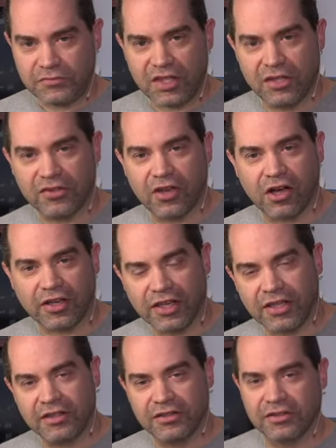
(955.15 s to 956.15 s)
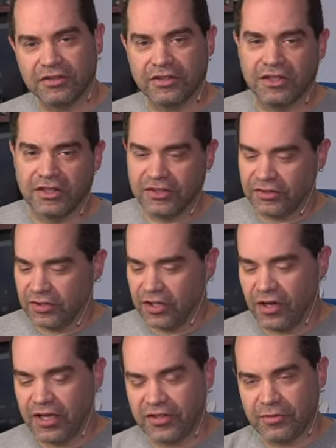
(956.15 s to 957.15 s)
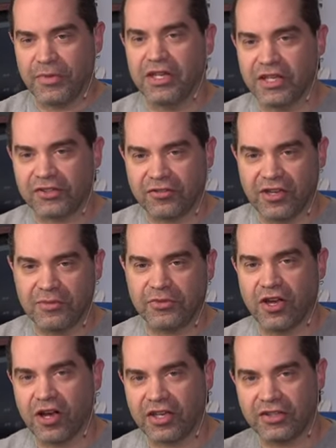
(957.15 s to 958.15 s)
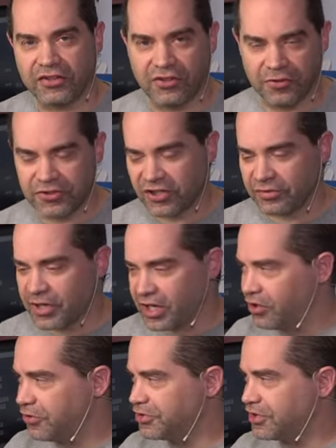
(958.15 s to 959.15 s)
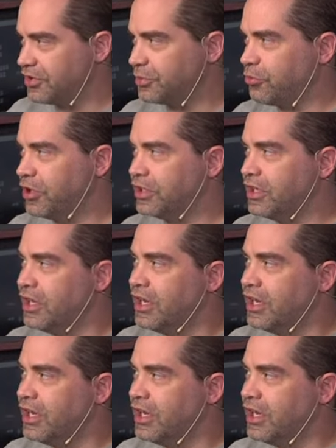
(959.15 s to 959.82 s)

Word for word: talking, uh, ATEM Mini Extreme talking to JustMacros at this point,